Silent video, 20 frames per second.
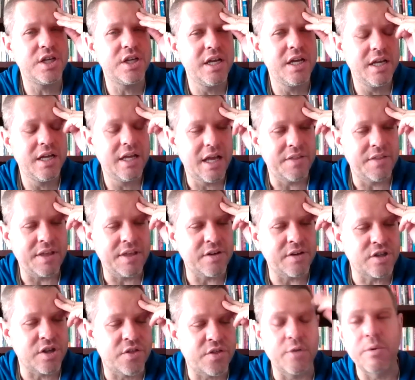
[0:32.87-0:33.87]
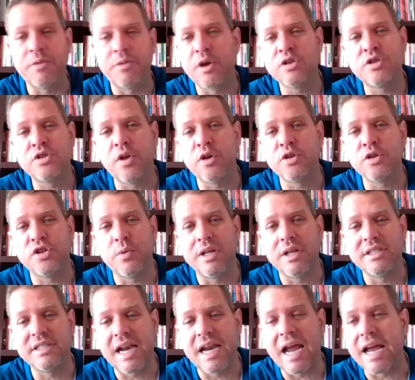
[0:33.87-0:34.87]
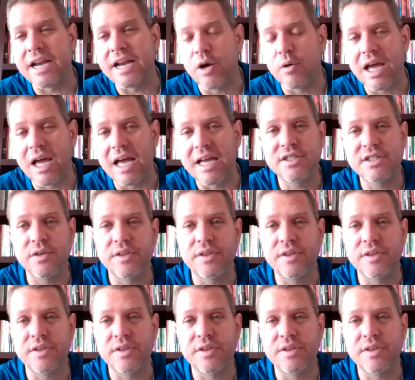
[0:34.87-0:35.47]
I think there's a third one. Those those are the ones that I know, guys.